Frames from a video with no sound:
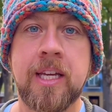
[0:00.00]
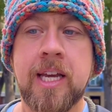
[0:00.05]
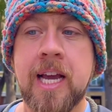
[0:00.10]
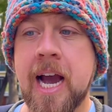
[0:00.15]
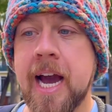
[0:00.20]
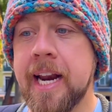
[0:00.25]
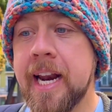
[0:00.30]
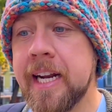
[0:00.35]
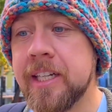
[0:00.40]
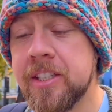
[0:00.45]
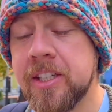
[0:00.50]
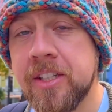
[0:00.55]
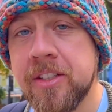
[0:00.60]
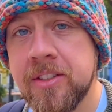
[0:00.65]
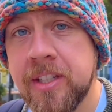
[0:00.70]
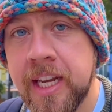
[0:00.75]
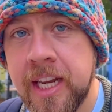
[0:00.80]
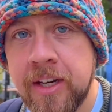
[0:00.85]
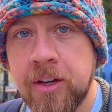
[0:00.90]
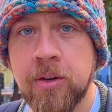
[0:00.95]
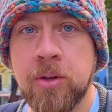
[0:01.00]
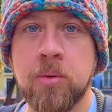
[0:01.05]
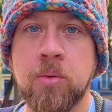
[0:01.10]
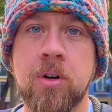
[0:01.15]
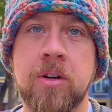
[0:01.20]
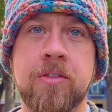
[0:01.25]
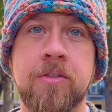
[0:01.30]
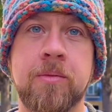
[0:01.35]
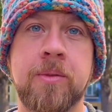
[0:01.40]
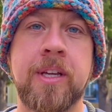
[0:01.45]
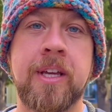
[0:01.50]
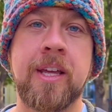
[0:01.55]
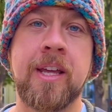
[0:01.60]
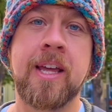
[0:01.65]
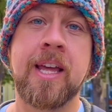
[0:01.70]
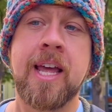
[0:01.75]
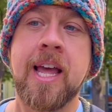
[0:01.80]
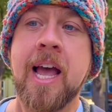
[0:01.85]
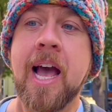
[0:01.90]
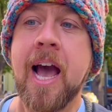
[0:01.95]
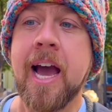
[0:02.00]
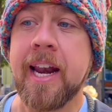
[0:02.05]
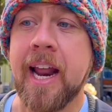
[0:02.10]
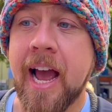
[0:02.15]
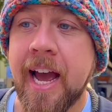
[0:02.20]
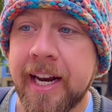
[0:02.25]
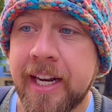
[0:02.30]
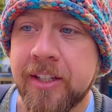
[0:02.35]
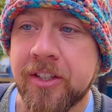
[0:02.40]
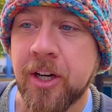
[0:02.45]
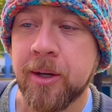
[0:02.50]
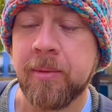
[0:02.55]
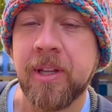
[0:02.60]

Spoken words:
And it has continued to work for me. And anytime